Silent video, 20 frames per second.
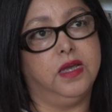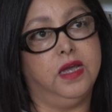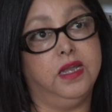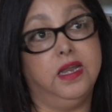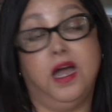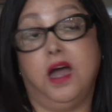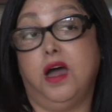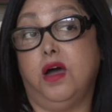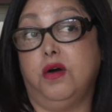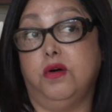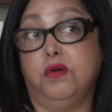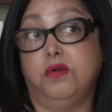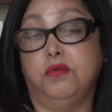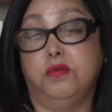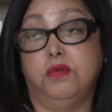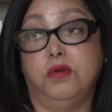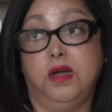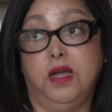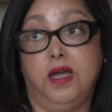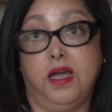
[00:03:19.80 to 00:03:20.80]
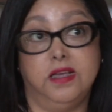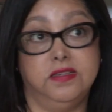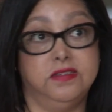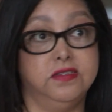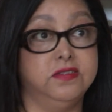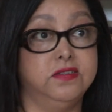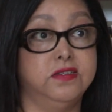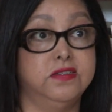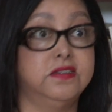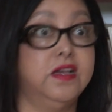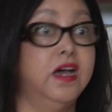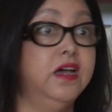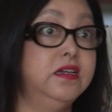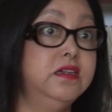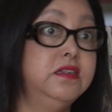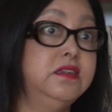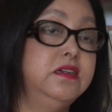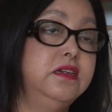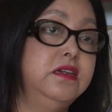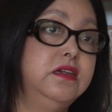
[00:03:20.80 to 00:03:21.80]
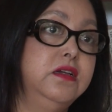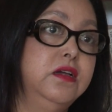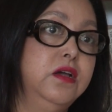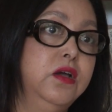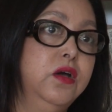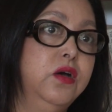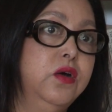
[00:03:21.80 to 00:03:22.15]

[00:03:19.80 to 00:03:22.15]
And how, as a society,